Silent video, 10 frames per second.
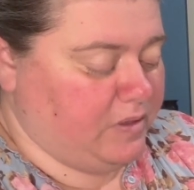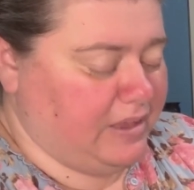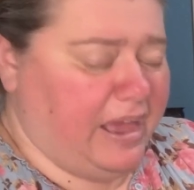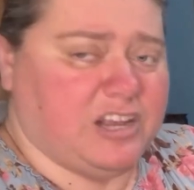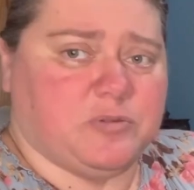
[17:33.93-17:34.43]

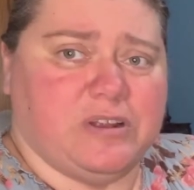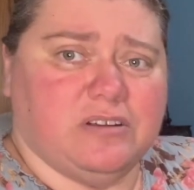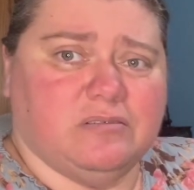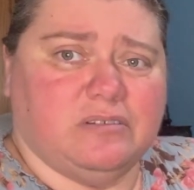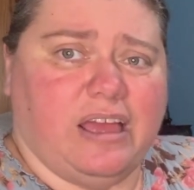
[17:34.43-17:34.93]

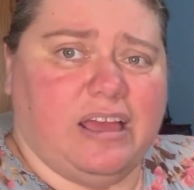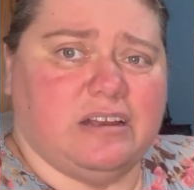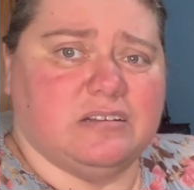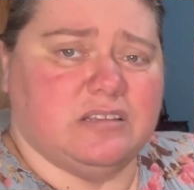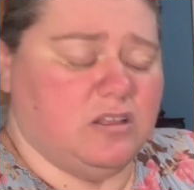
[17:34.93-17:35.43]
cashmere
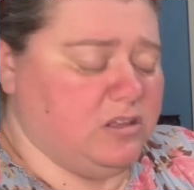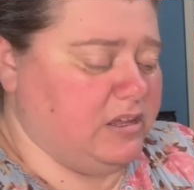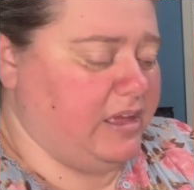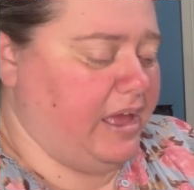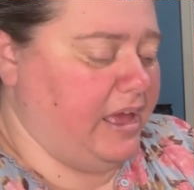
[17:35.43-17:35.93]
and silk,
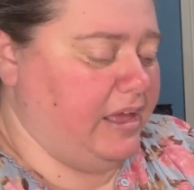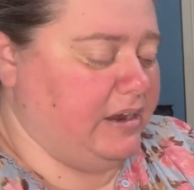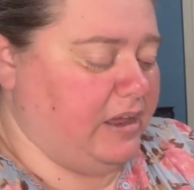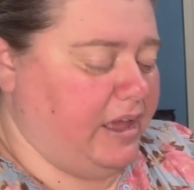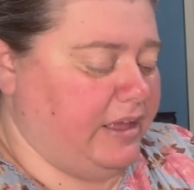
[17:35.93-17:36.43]

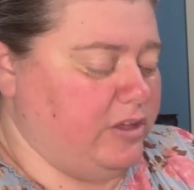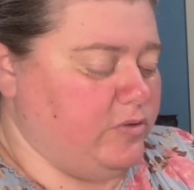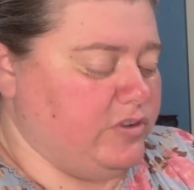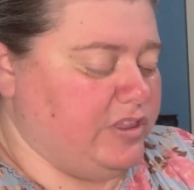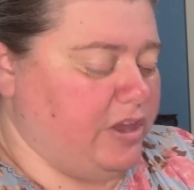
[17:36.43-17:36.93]
and I
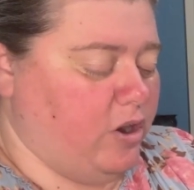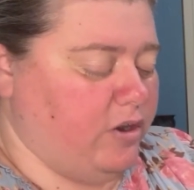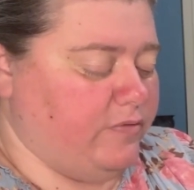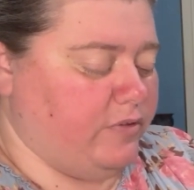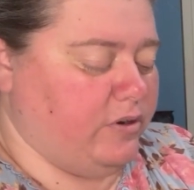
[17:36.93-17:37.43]
used the
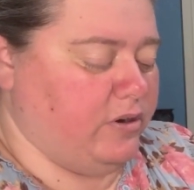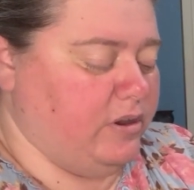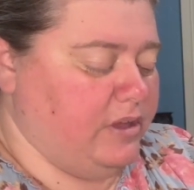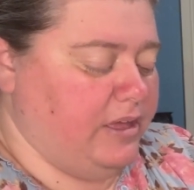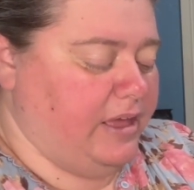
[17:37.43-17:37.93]
yarn for
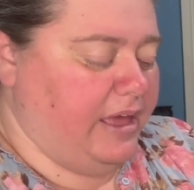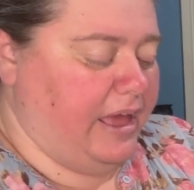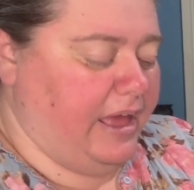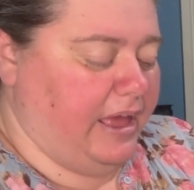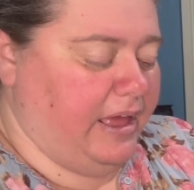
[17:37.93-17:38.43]

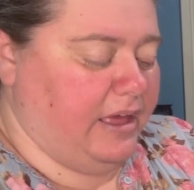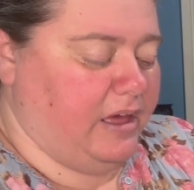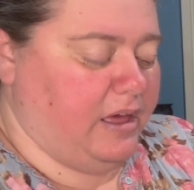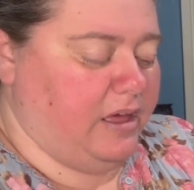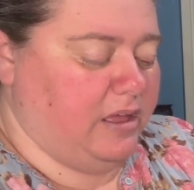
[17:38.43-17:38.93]

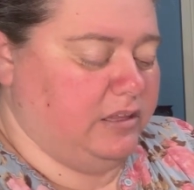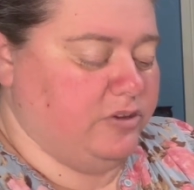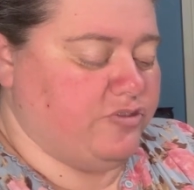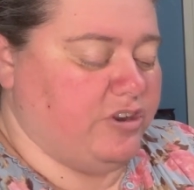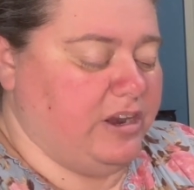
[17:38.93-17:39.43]
a
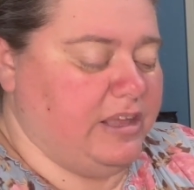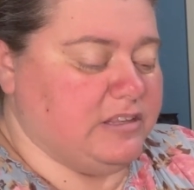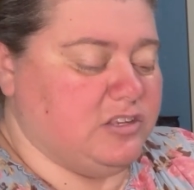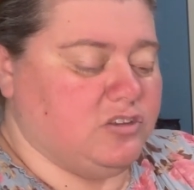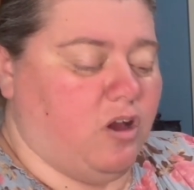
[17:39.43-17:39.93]
illusion
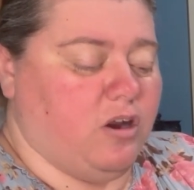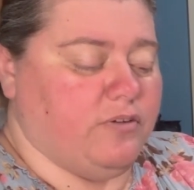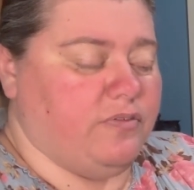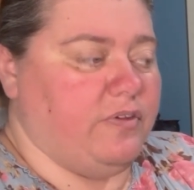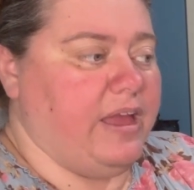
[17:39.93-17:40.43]
knit
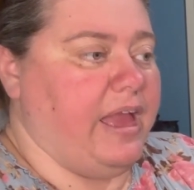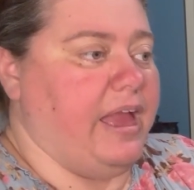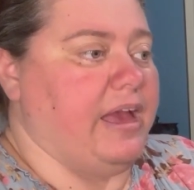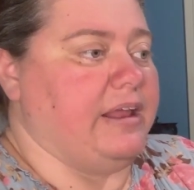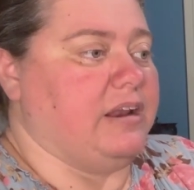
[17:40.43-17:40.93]
scarf
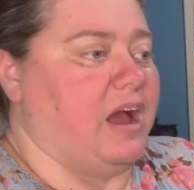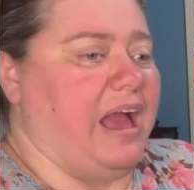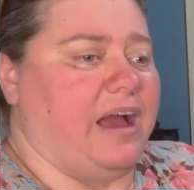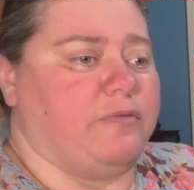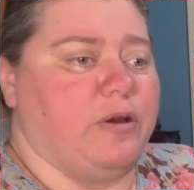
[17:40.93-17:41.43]
and got
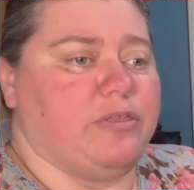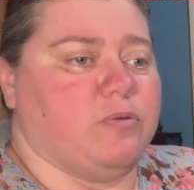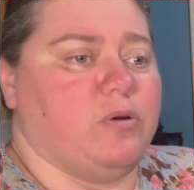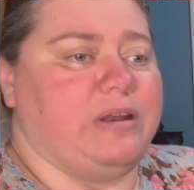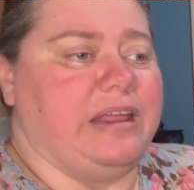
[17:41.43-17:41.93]
halfway
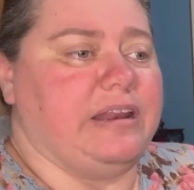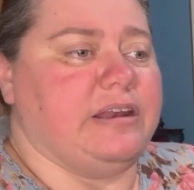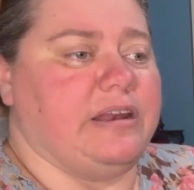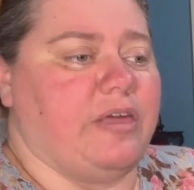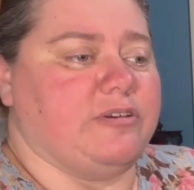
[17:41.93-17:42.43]
through and
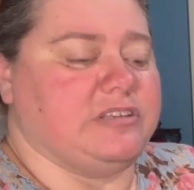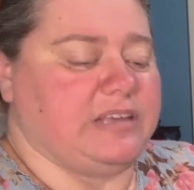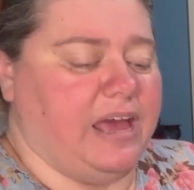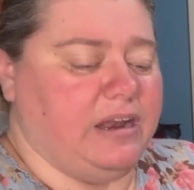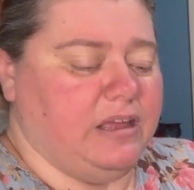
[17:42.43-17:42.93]
needed another
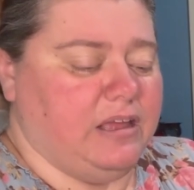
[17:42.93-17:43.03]
set.